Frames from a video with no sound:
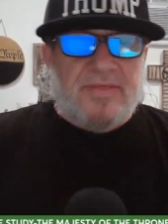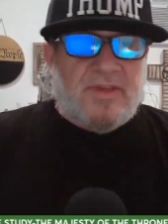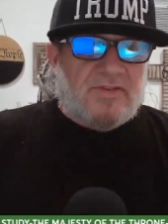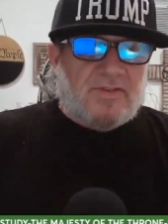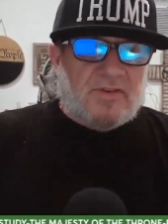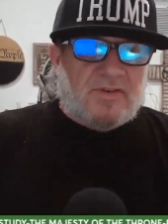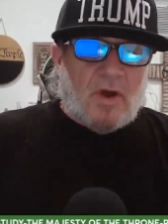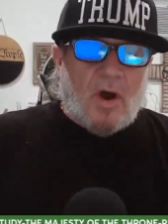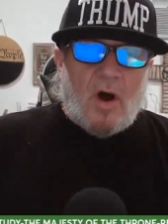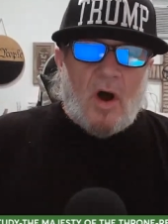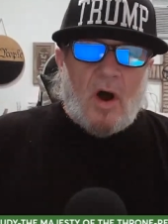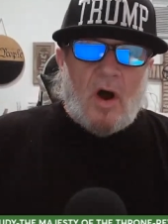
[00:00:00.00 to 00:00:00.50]

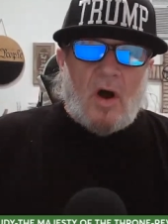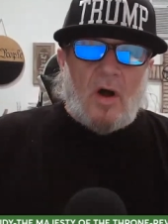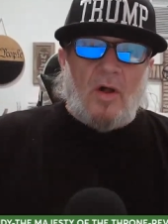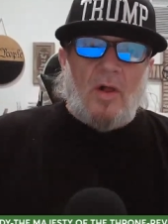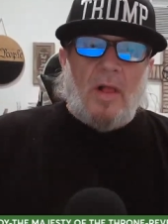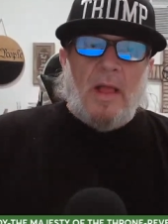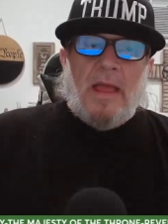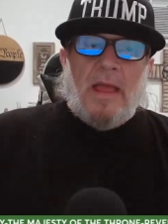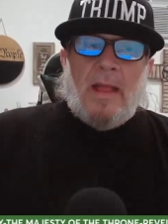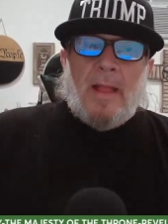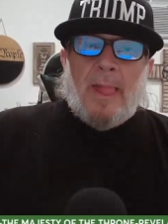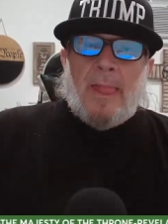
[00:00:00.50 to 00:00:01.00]
This
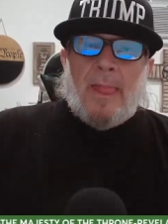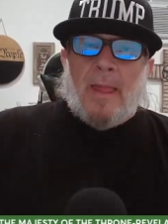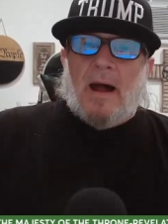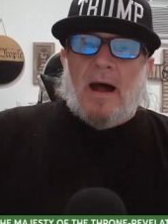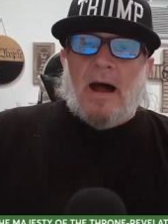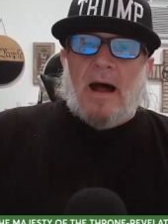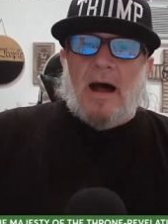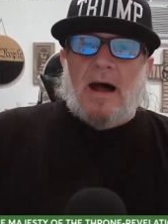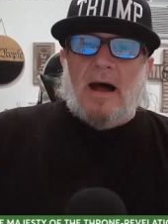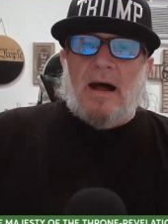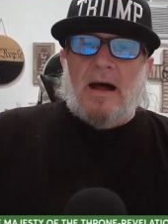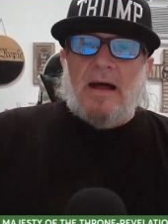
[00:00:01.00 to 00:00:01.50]
call
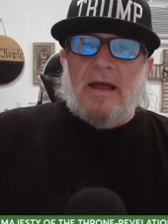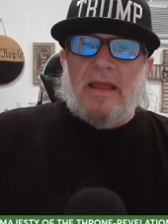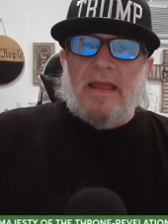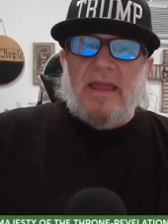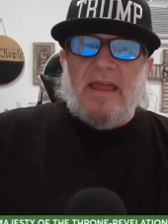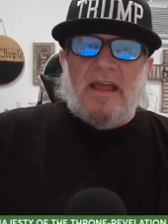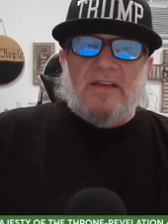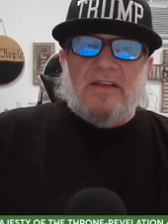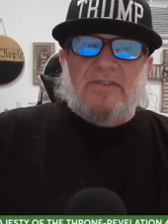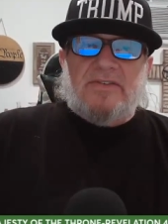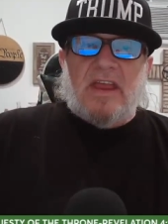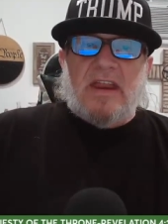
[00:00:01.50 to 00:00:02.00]
uh,
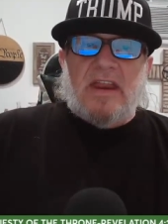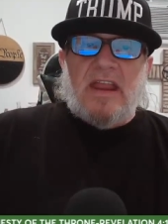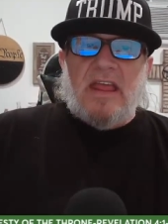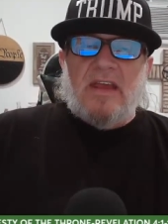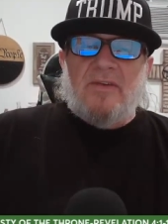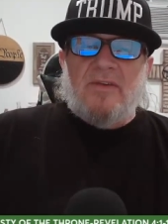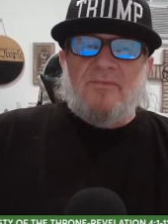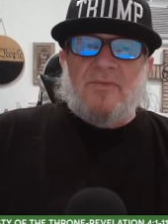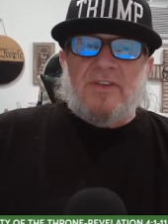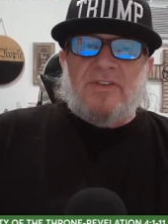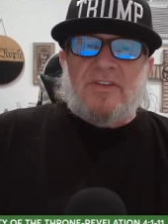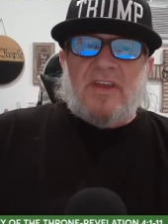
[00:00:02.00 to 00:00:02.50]
is an
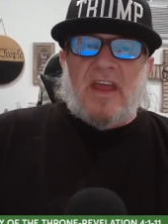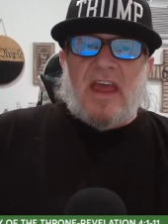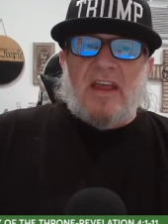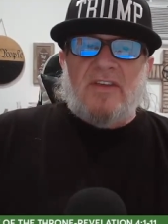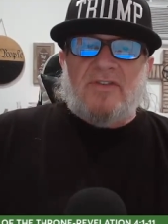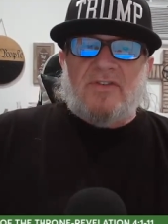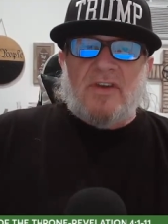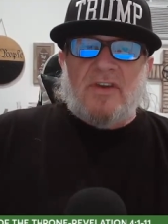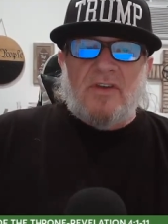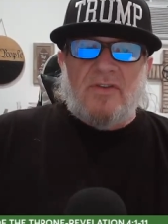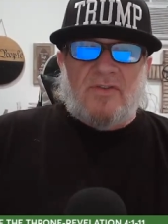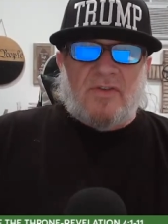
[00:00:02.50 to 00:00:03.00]

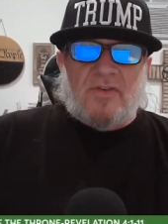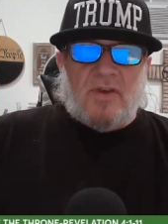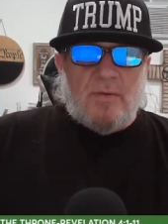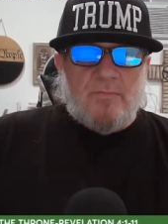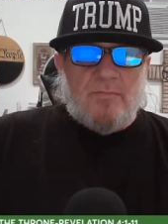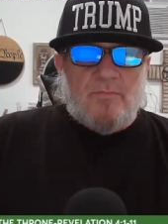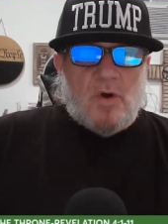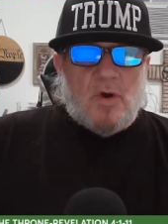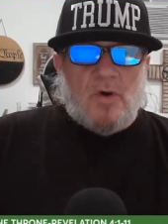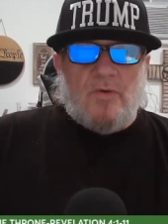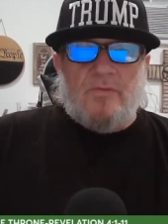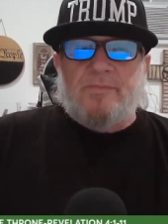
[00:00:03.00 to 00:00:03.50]
invitation to
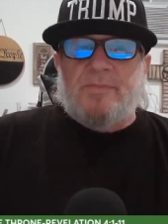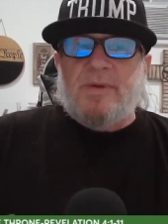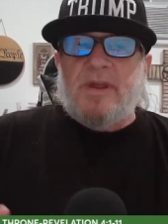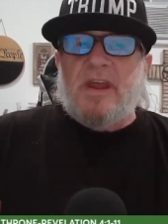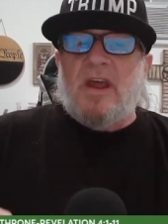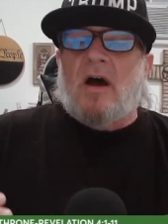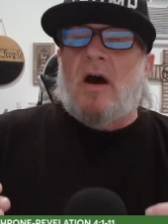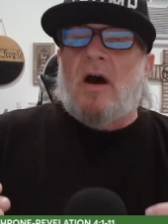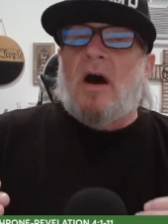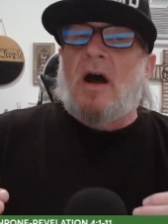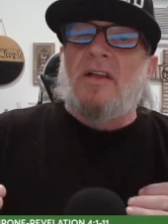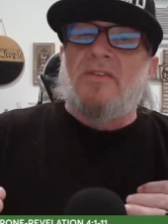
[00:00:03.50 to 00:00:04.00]
move
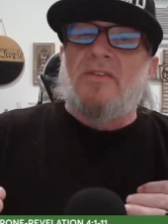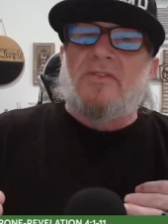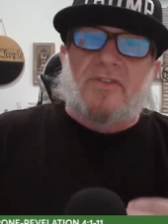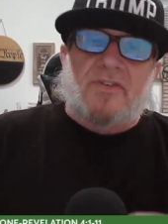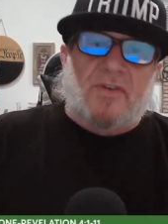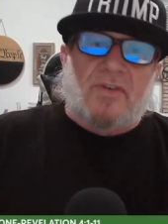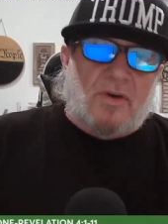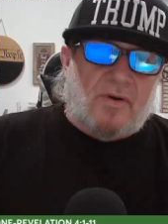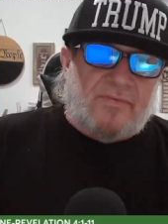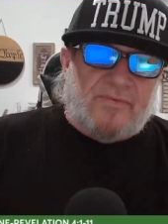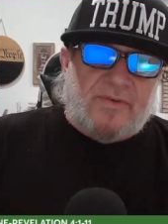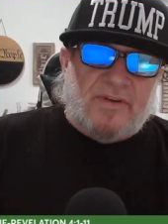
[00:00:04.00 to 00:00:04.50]
beyond
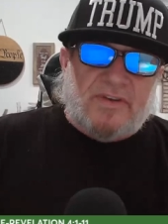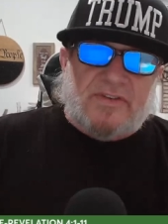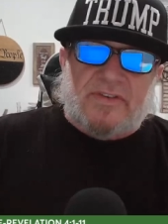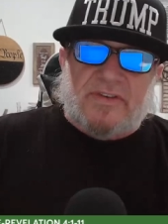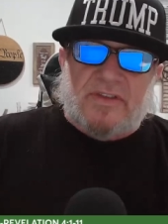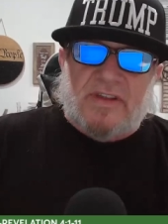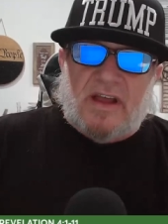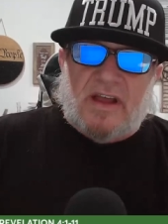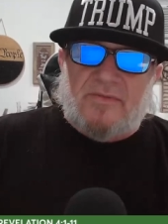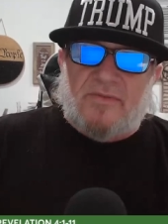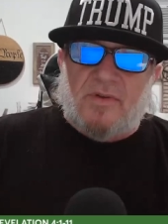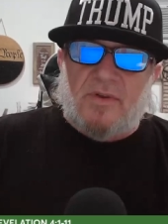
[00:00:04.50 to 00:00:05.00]
surface
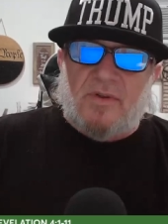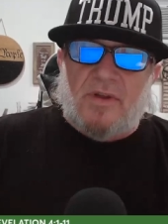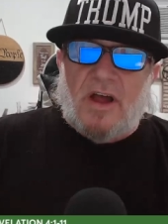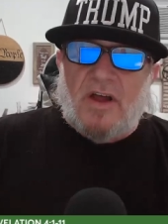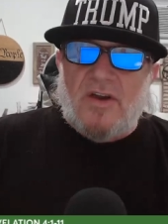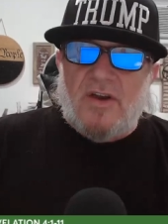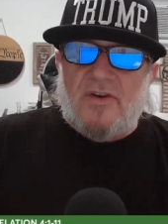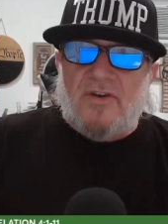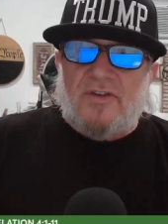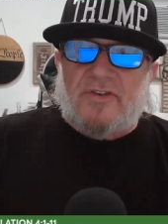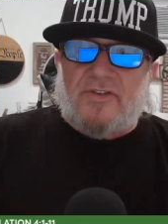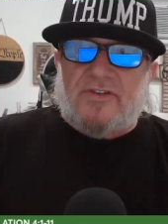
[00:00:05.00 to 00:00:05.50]
level
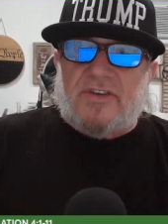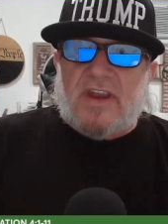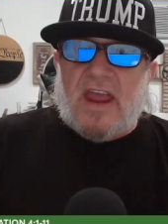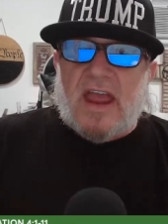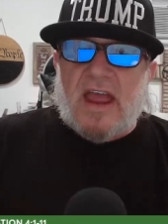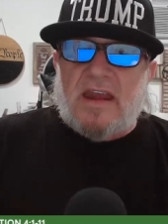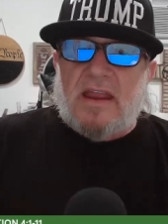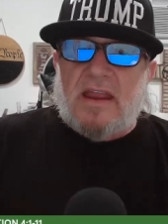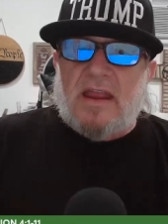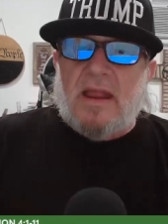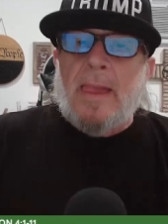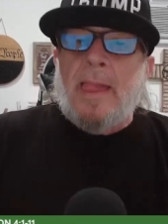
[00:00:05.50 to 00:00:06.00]

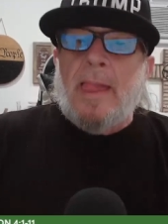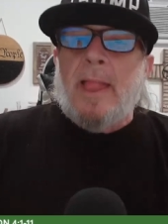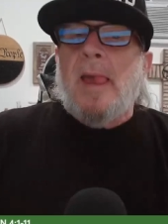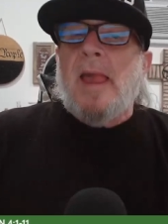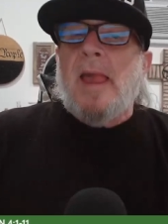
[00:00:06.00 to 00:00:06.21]
understanding